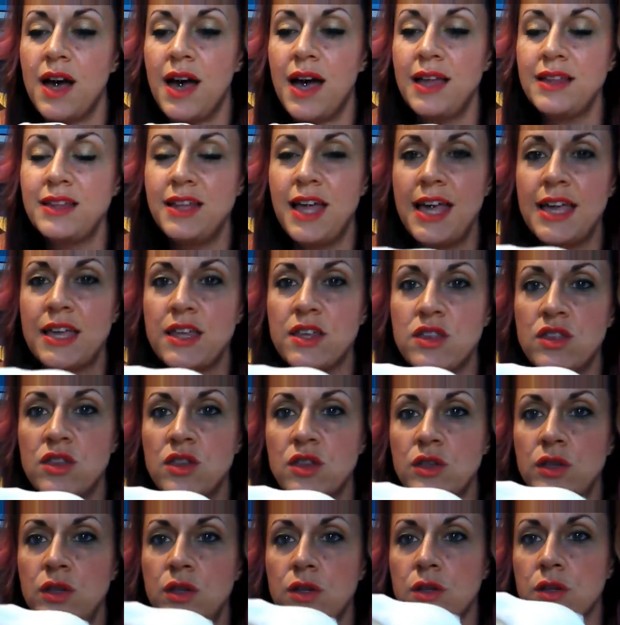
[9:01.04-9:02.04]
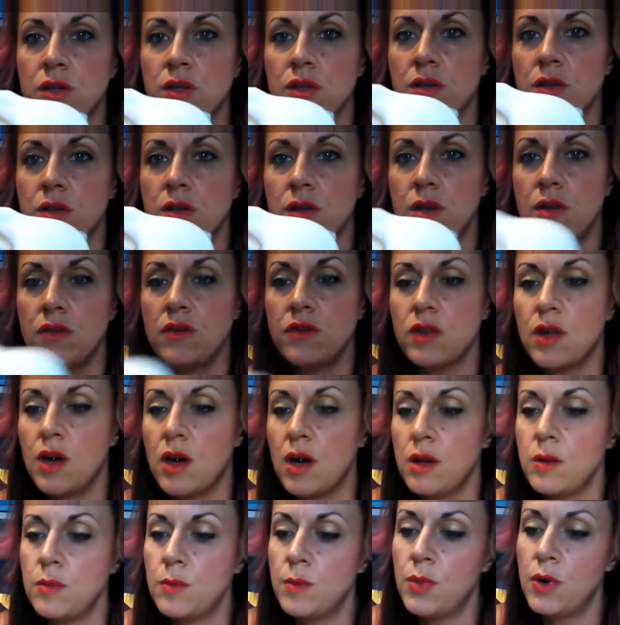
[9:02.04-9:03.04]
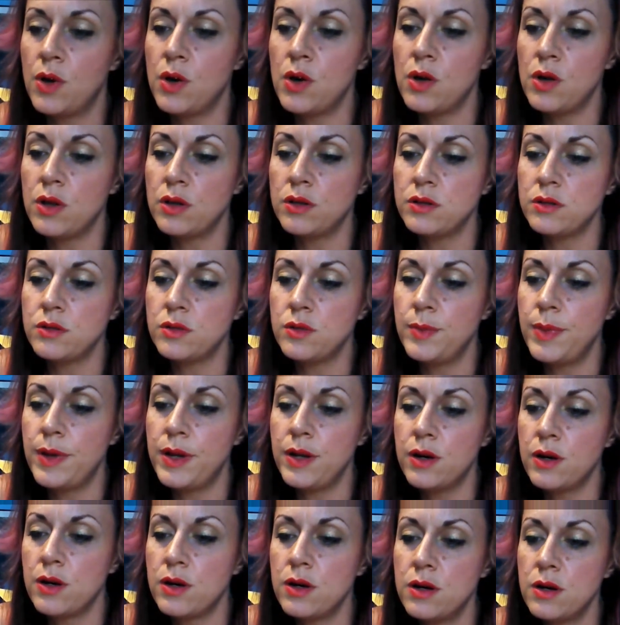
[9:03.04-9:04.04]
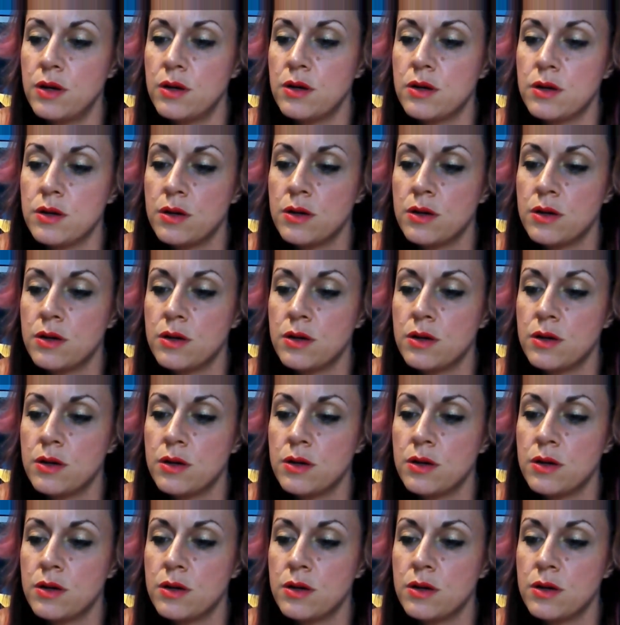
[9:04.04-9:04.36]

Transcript: I like the look of the cotton ball a little better,